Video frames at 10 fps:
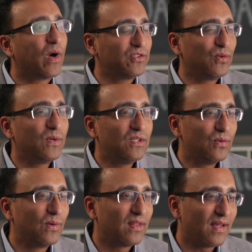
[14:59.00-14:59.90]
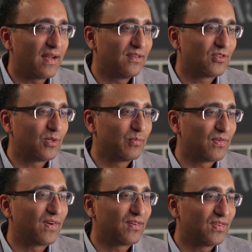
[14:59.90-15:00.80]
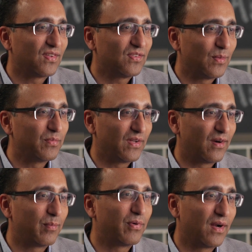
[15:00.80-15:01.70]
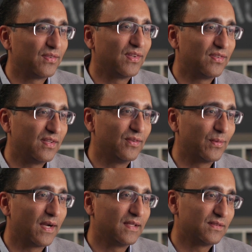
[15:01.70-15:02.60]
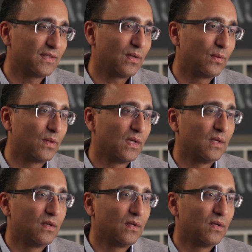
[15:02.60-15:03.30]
what do we do with that in terms of our systems and our processes, right? So